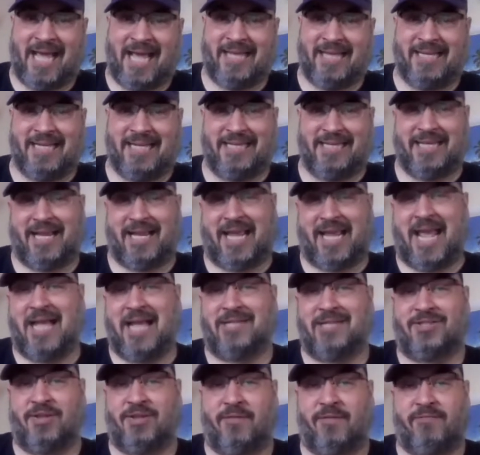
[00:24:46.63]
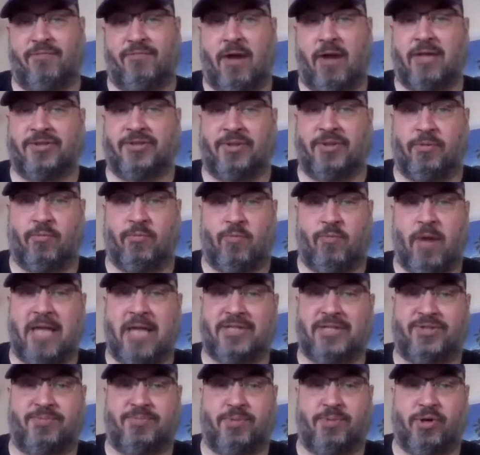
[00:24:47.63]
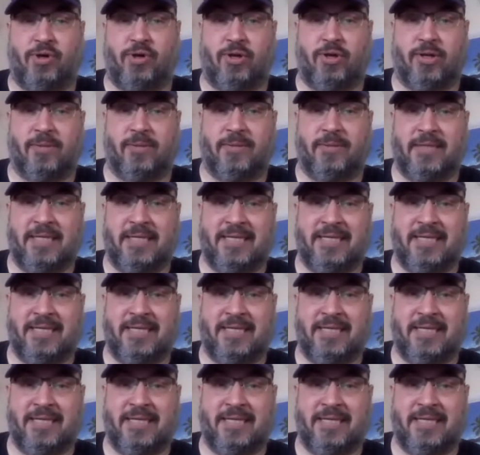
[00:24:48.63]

And in the case of Russell Westbrook,